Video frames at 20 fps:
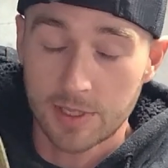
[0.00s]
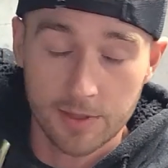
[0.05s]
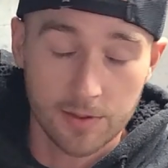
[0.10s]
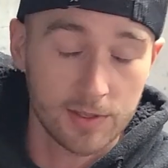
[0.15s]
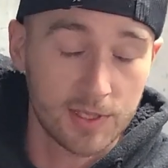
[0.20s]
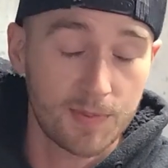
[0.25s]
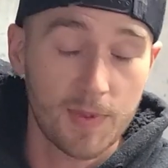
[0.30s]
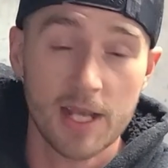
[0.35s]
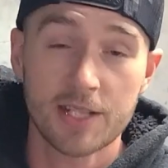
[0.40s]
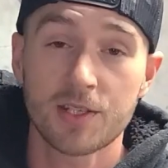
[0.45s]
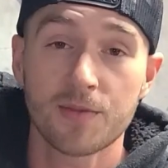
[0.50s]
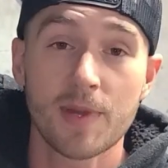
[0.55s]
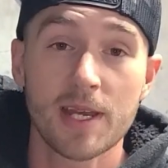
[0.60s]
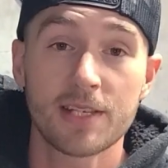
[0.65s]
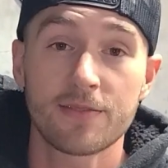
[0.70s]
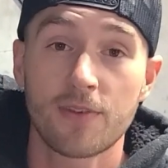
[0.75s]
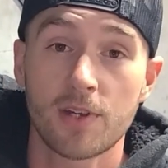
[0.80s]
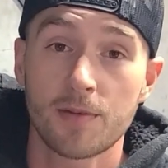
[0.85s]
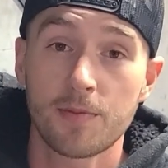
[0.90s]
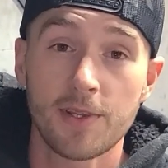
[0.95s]
Spencer
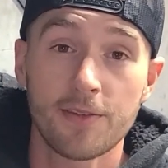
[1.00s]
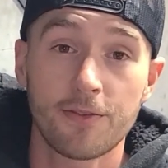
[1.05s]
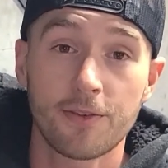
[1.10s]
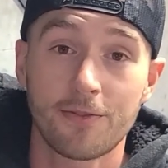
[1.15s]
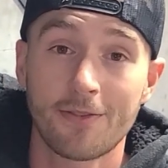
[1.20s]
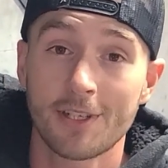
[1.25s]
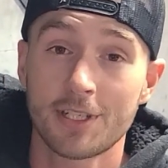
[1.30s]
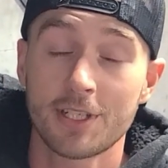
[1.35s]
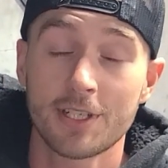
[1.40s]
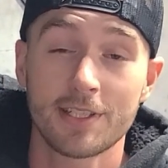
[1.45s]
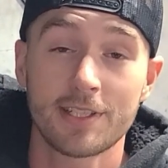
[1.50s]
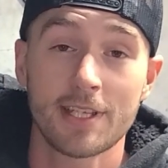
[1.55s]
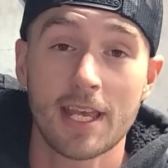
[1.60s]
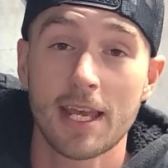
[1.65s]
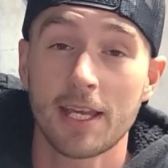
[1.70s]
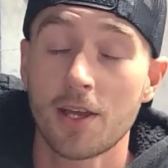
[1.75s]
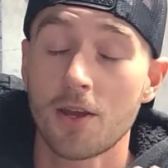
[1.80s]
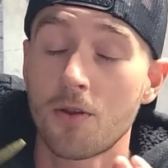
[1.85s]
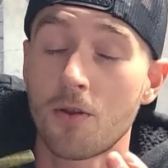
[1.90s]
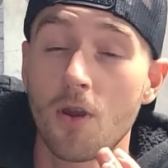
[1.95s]
makes fun of me for fishing a
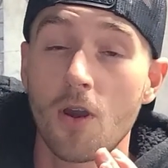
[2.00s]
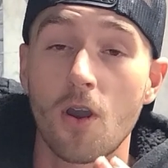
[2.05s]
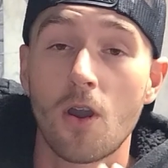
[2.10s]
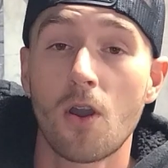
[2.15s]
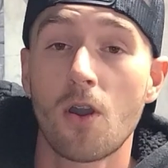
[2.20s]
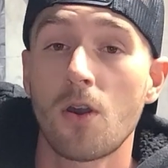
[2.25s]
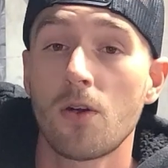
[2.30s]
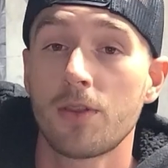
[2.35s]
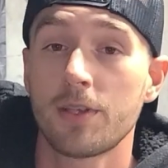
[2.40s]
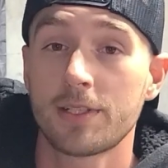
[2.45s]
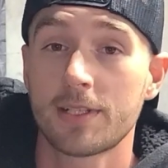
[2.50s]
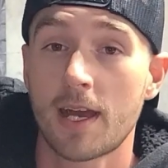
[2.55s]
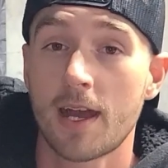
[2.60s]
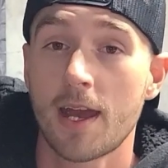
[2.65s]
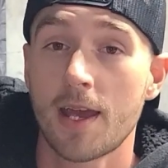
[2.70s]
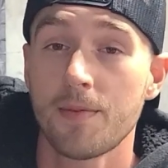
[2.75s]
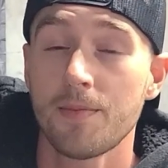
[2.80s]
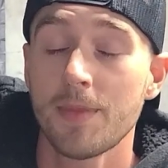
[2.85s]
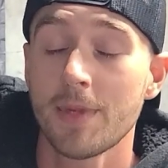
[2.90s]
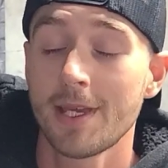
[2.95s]
Senko all the
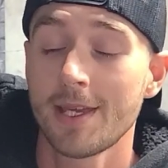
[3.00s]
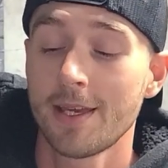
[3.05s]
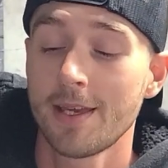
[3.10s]
time,